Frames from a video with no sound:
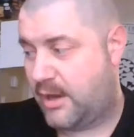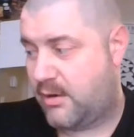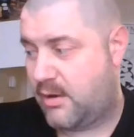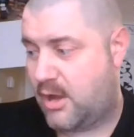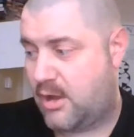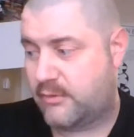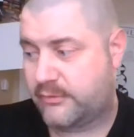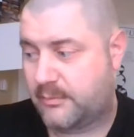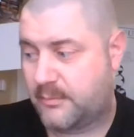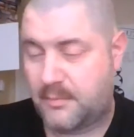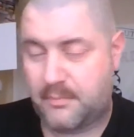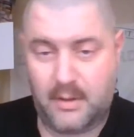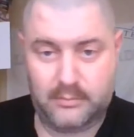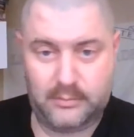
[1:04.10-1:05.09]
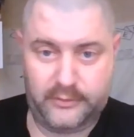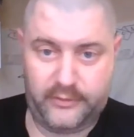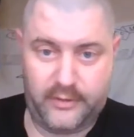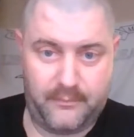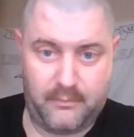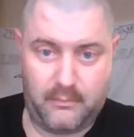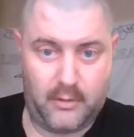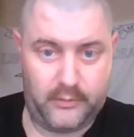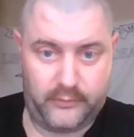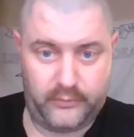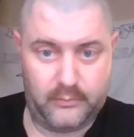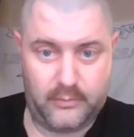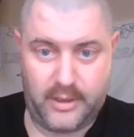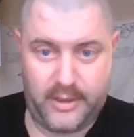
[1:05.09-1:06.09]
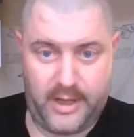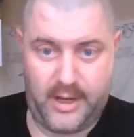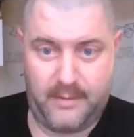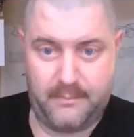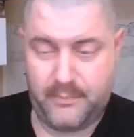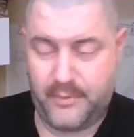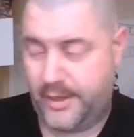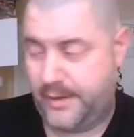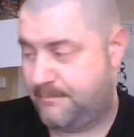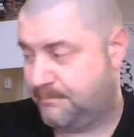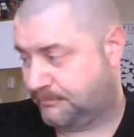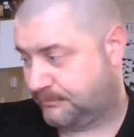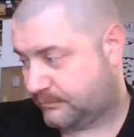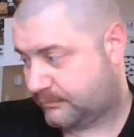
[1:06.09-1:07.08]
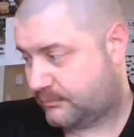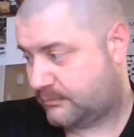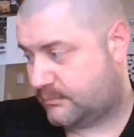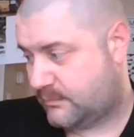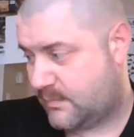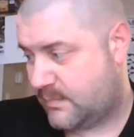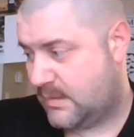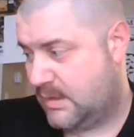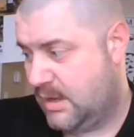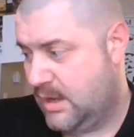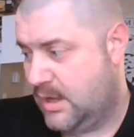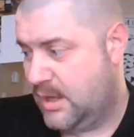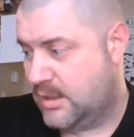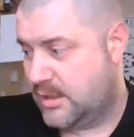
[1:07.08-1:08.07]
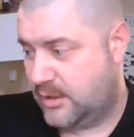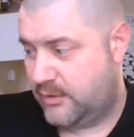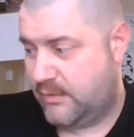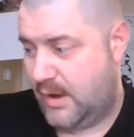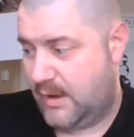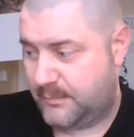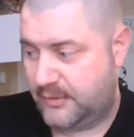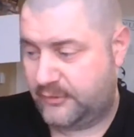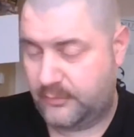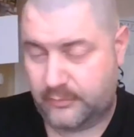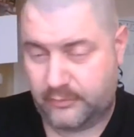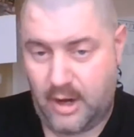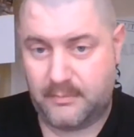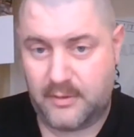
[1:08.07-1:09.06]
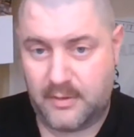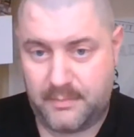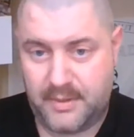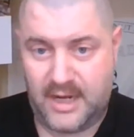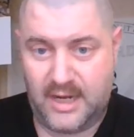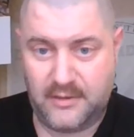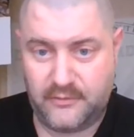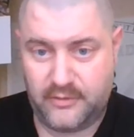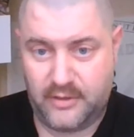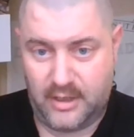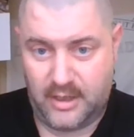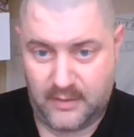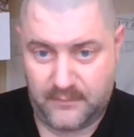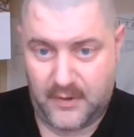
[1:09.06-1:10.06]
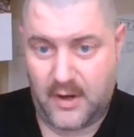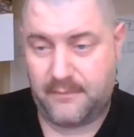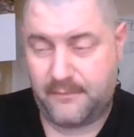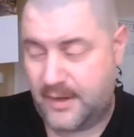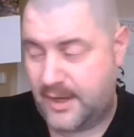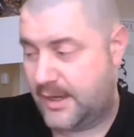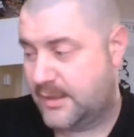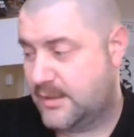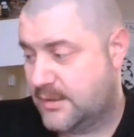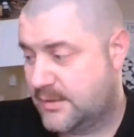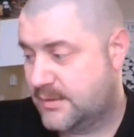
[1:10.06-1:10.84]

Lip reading: don't know how some of the public stuff works or whatnot, but you do have to be subscribed to the page and verified.